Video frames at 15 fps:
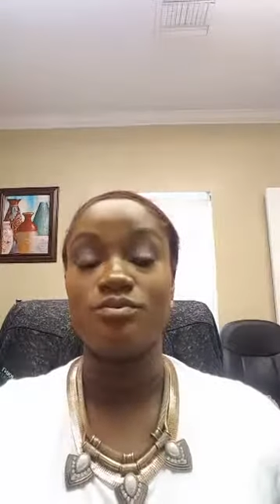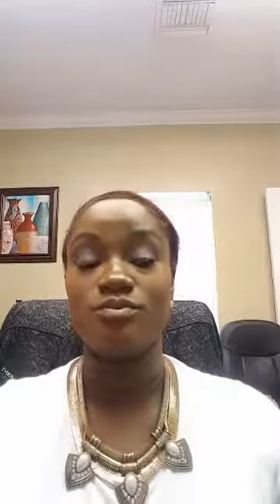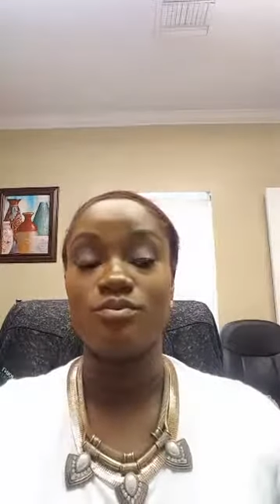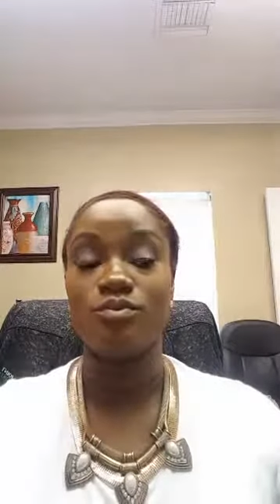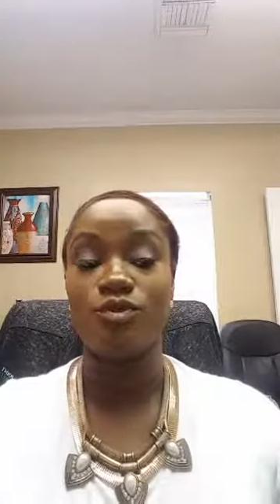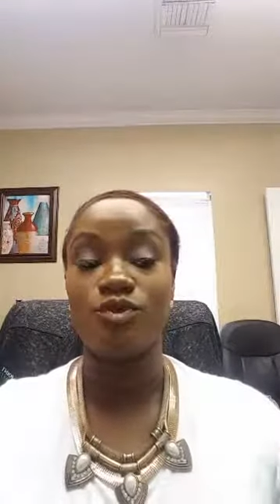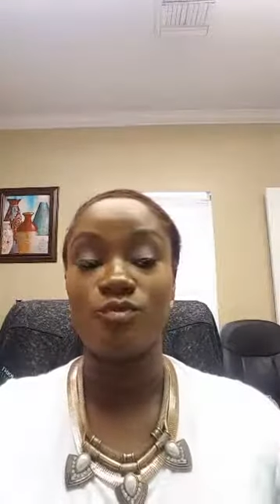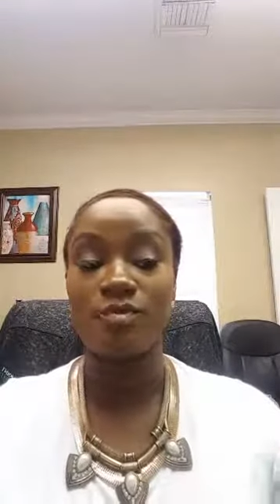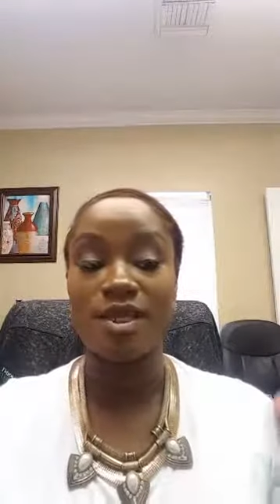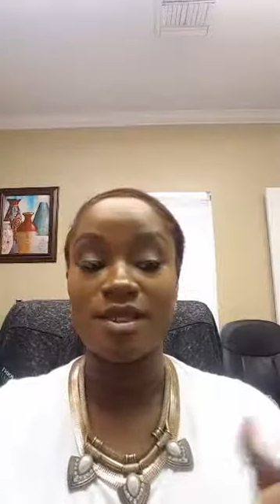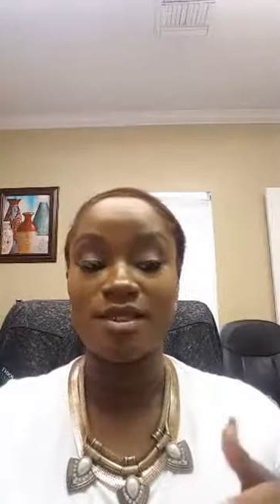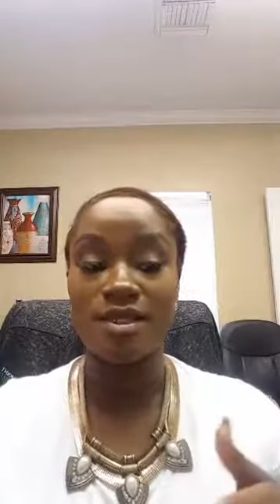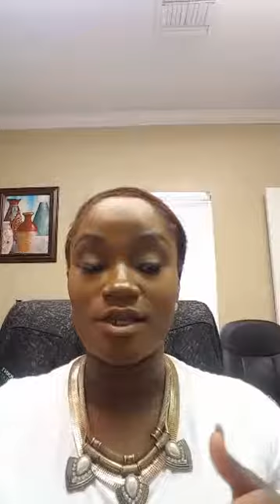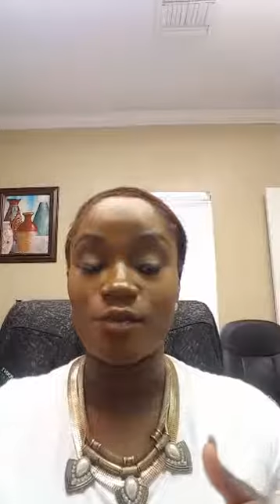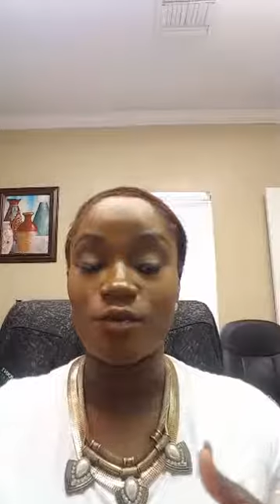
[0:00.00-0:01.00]
with me
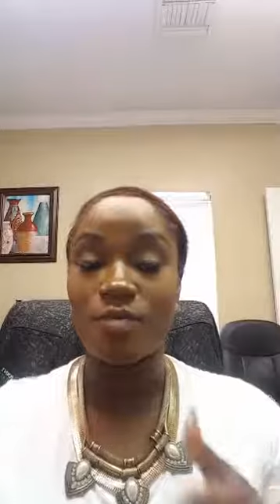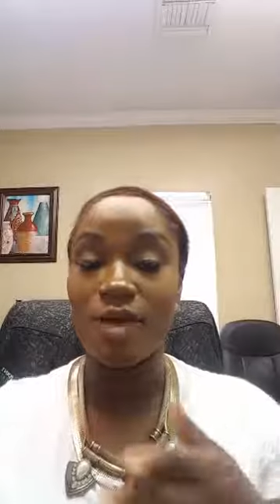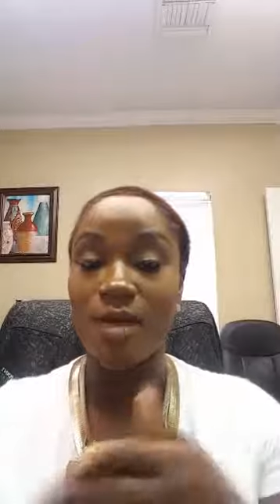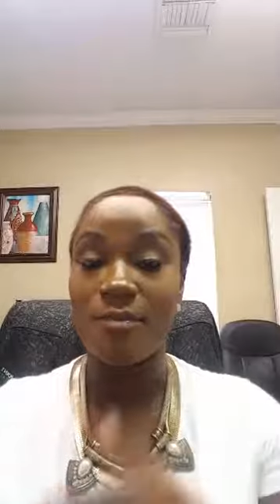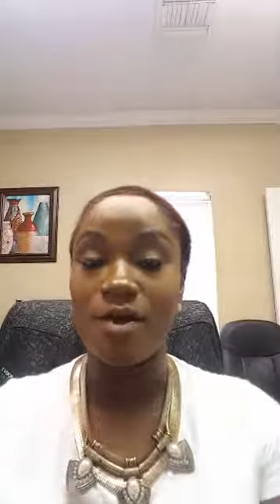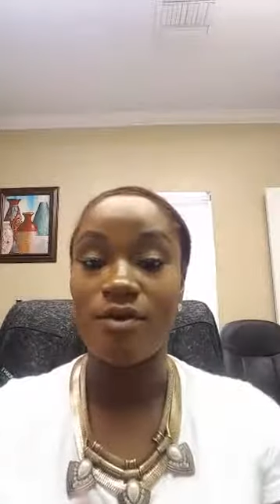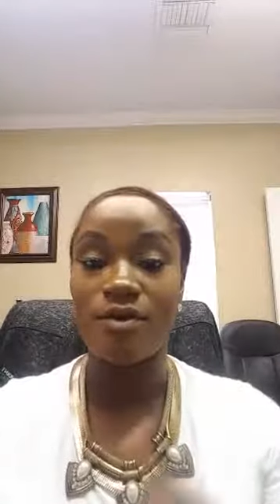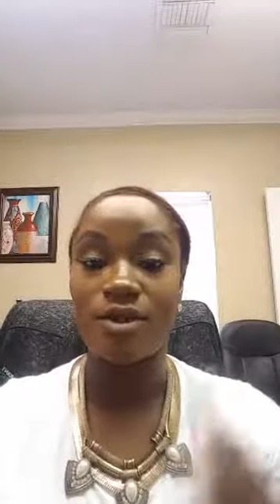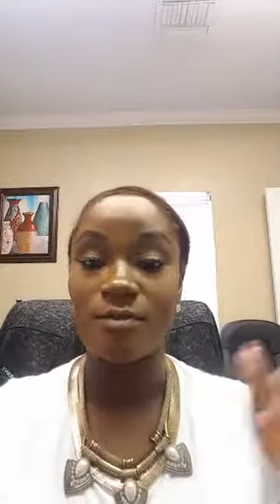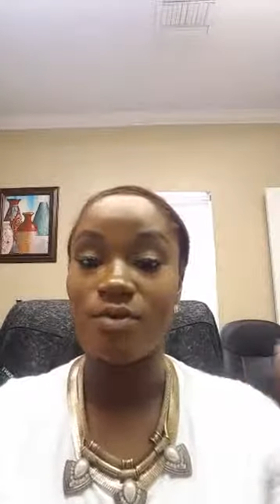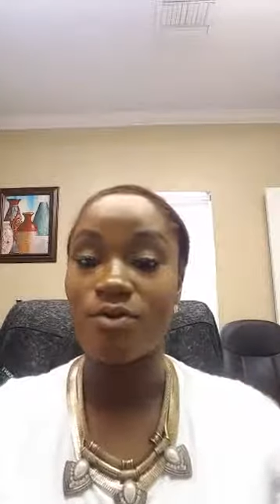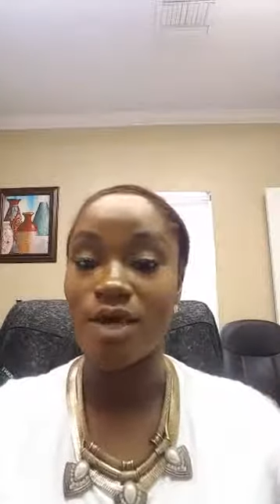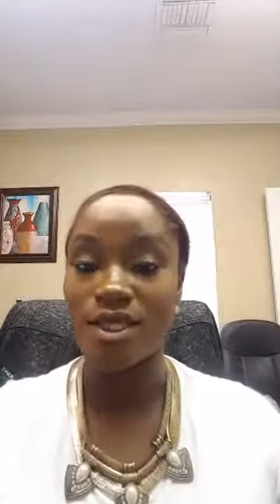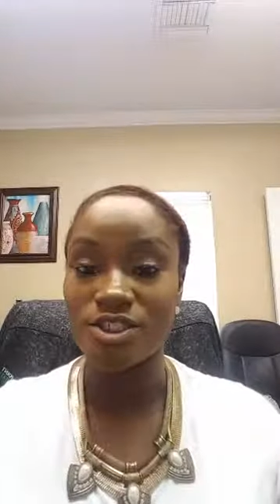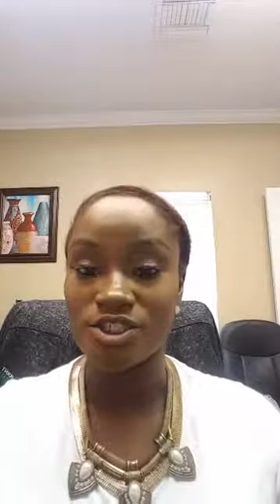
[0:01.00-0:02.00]
dealing with bipolar
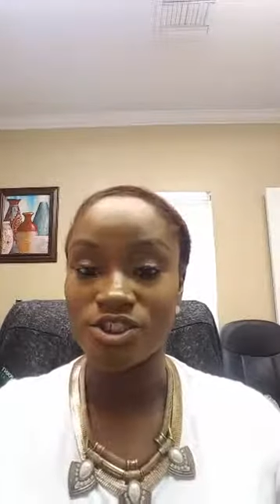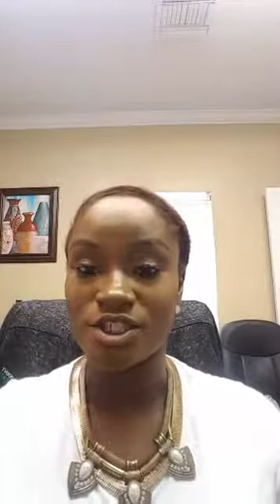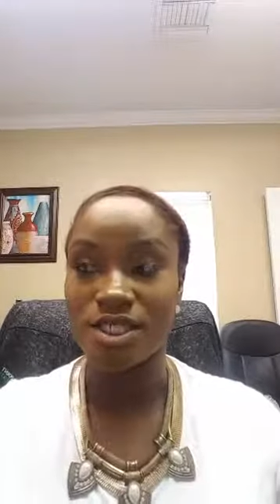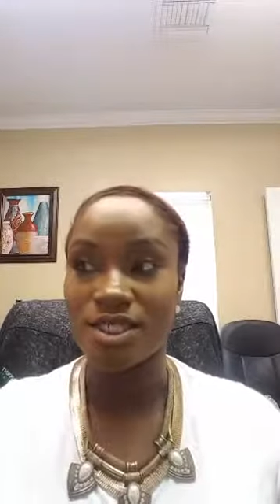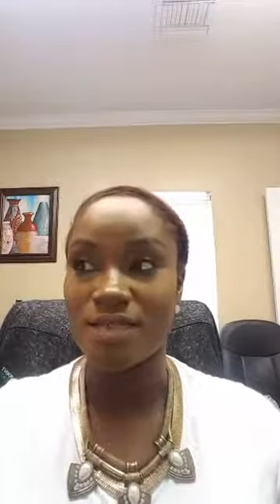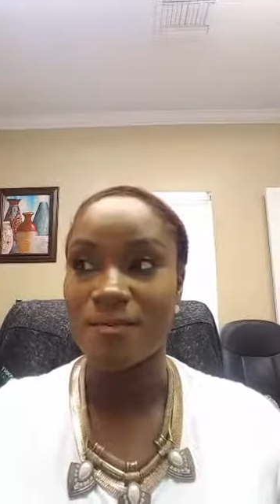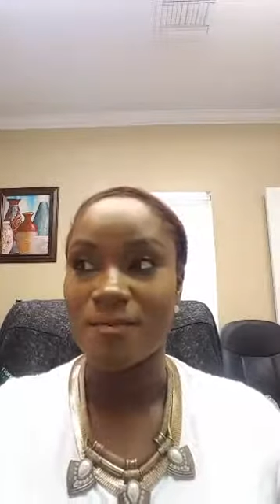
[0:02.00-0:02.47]
depression,